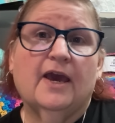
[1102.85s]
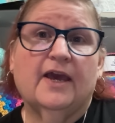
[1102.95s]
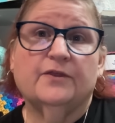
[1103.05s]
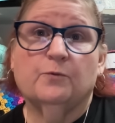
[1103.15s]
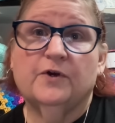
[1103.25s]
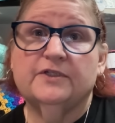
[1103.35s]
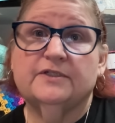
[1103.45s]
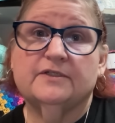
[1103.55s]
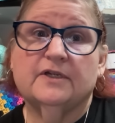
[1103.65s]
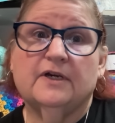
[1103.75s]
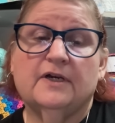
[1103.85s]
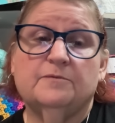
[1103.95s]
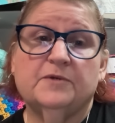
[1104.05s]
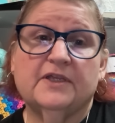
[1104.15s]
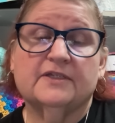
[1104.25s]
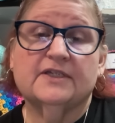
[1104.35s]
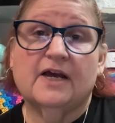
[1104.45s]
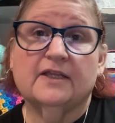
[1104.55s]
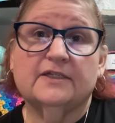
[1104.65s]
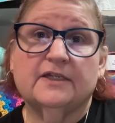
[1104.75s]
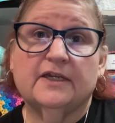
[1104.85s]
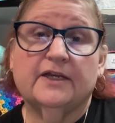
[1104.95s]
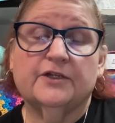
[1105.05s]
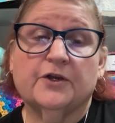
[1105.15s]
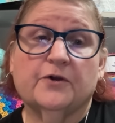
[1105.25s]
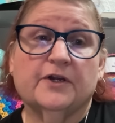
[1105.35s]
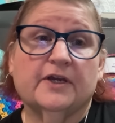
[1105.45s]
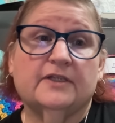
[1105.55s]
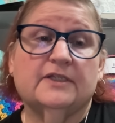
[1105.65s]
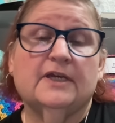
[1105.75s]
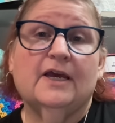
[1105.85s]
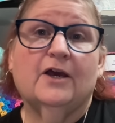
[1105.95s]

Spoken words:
And the ones in the solid stitch cardigans